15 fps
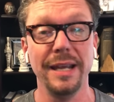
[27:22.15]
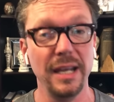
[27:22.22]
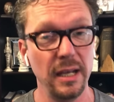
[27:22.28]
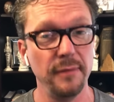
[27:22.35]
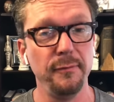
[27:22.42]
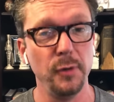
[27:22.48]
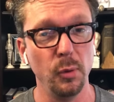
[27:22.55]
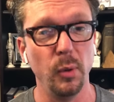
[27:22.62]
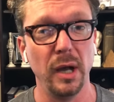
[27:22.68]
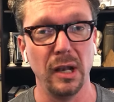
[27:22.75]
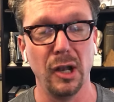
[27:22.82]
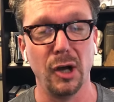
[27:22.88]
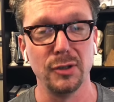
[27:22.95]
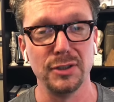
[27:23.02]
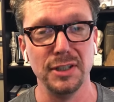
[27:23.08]
if your weight
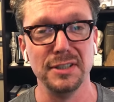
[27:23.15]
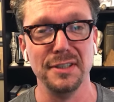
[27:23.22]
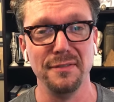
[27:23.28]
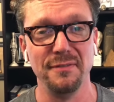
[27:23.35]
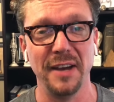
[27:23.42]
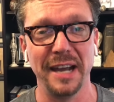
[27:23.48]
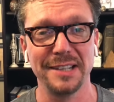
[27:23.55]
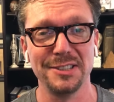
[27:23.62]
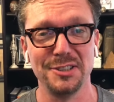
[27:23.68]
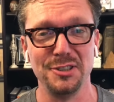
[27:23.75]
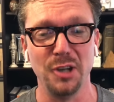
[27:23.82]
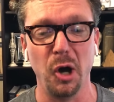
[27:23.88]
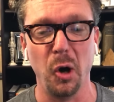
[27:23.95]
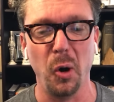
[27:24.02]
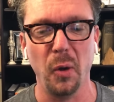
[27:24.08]
loss is in fact
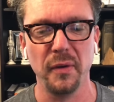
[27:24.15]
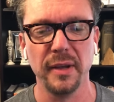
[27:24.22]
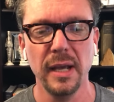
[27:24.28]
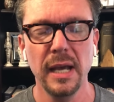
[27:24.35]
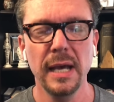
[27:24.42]
stalled.